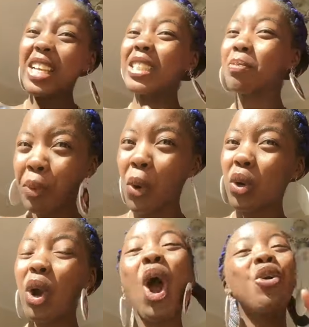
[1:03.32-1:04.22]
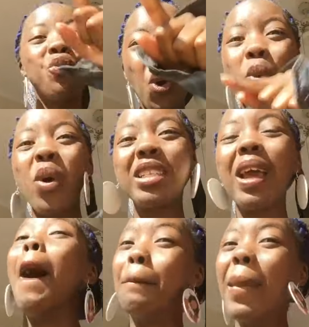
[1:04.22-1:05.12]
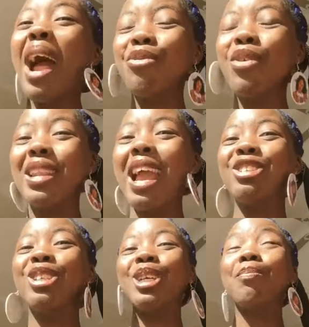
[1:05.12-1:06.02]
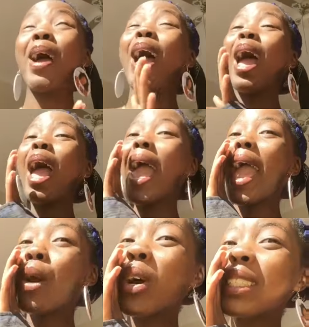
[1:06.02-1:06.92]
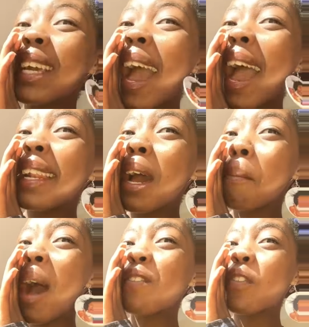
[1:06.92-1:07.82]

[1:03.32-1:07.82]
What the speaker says: Facebook ruined my relationship. It was kind of my